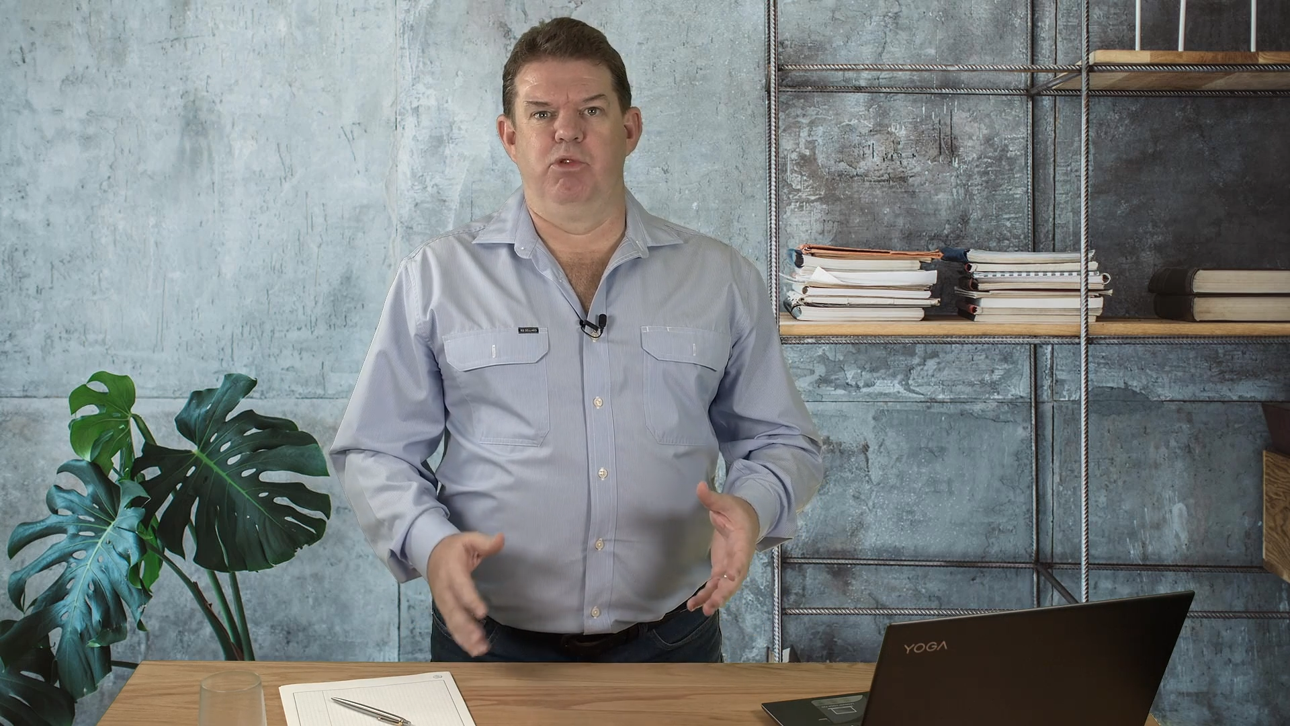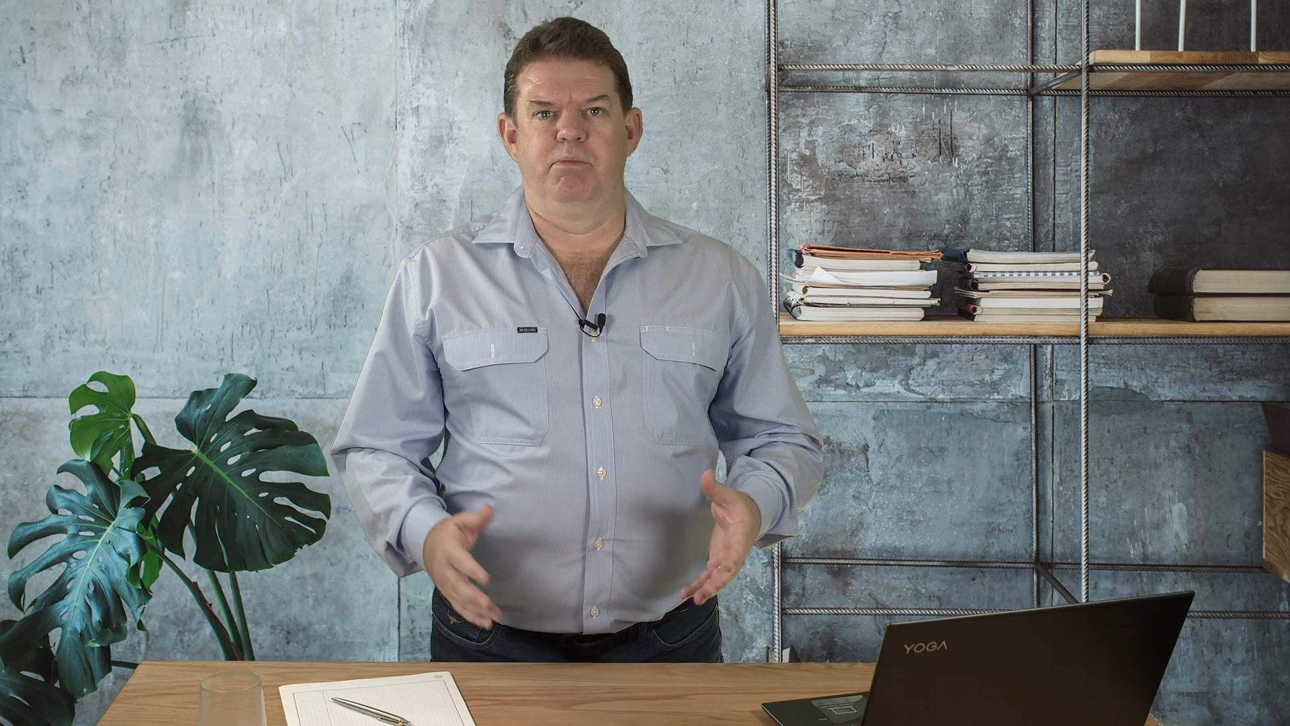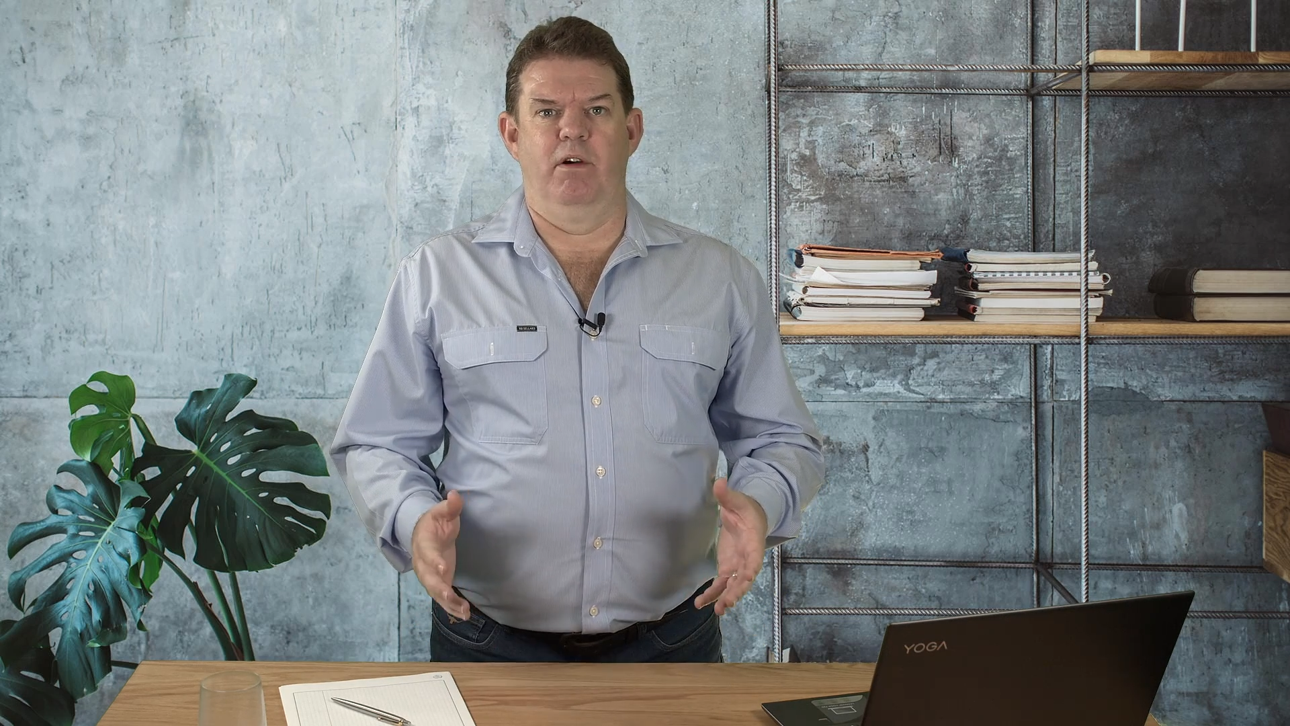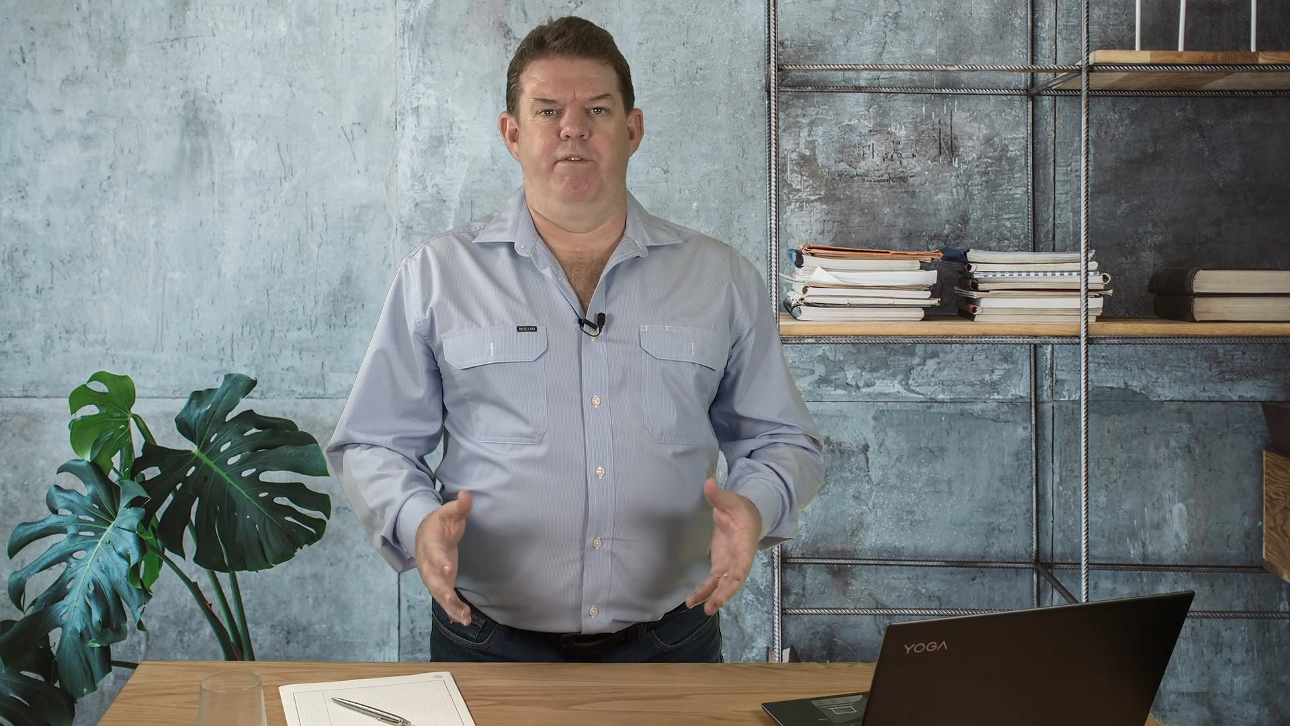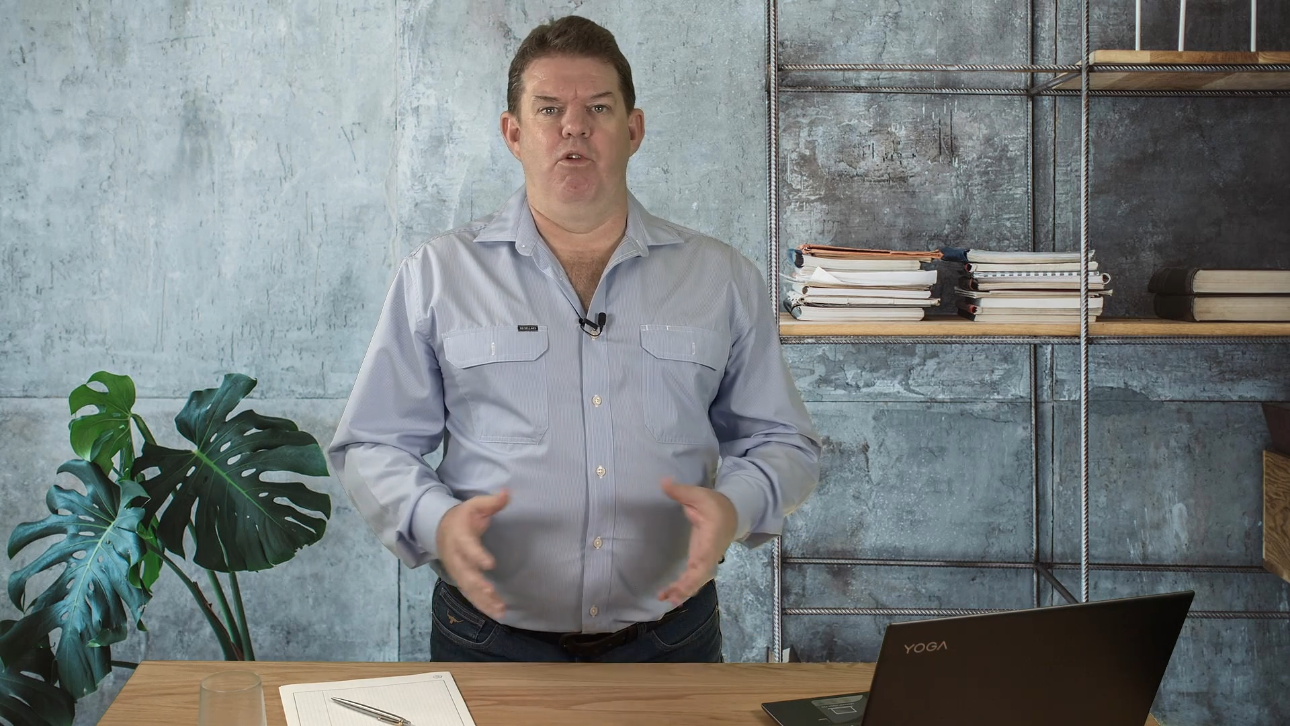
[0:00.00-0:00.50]
would
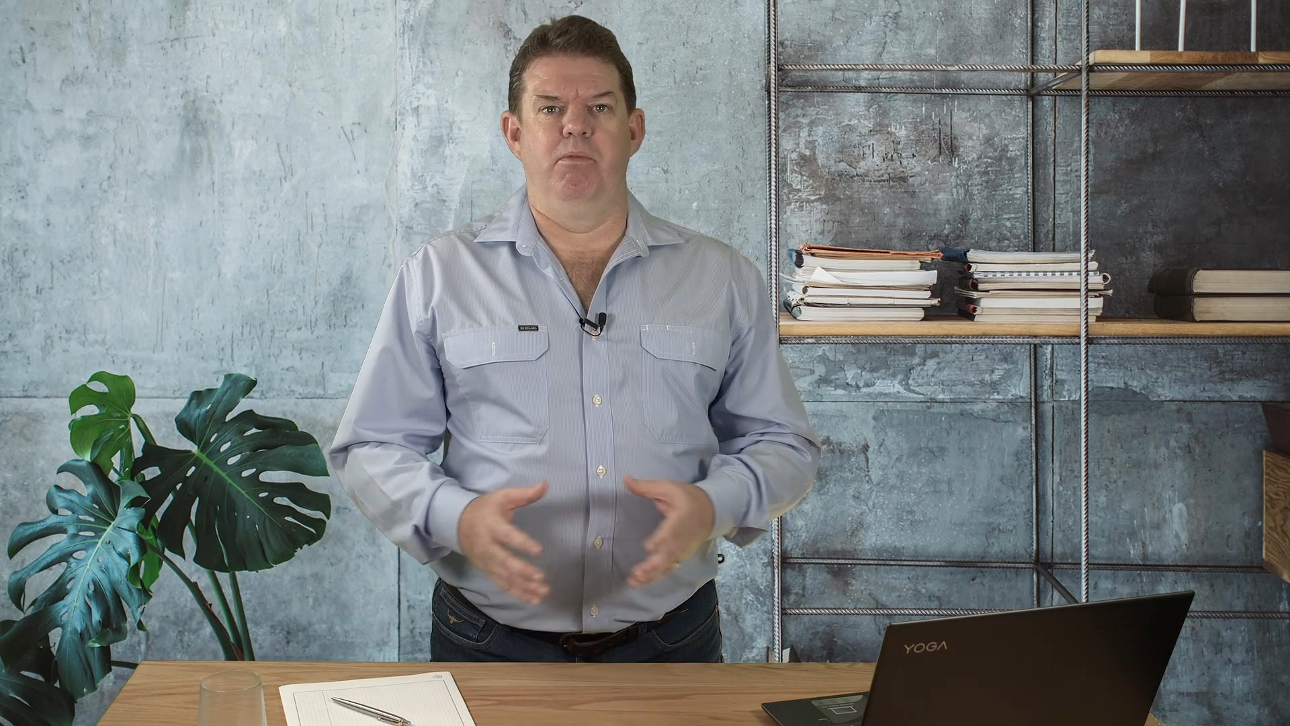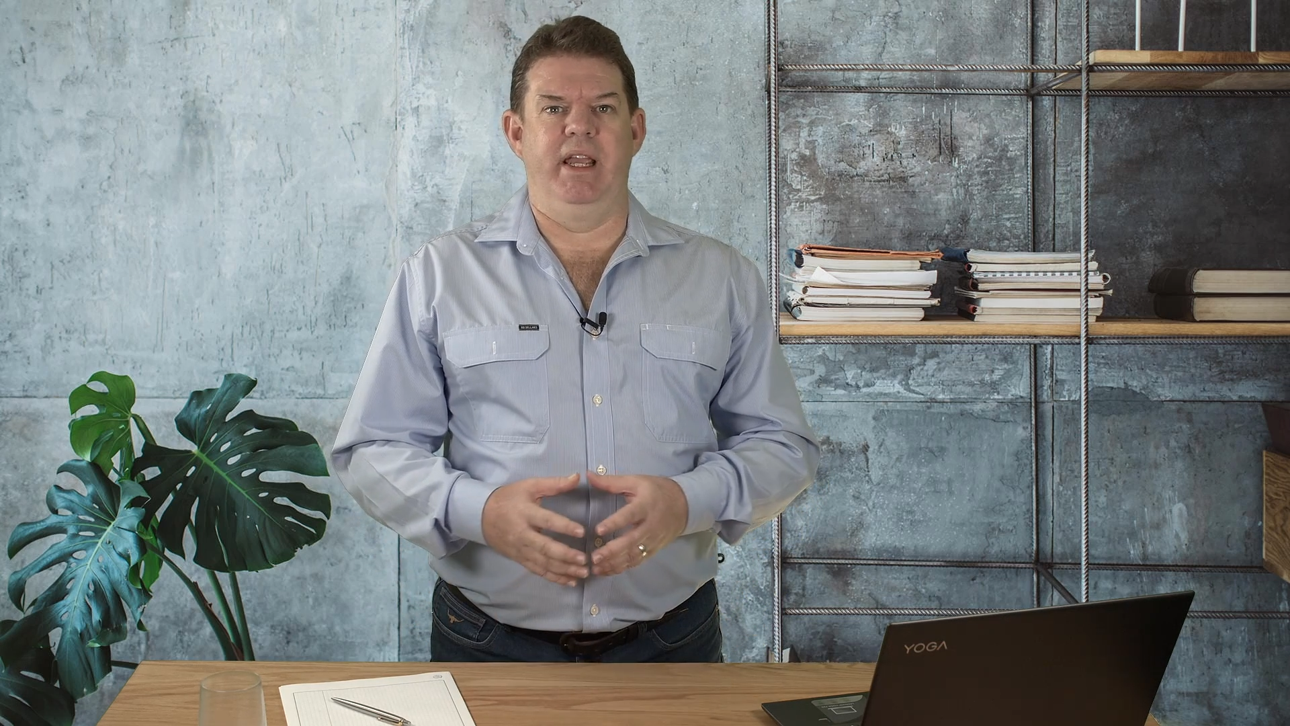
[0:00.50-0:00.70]
perform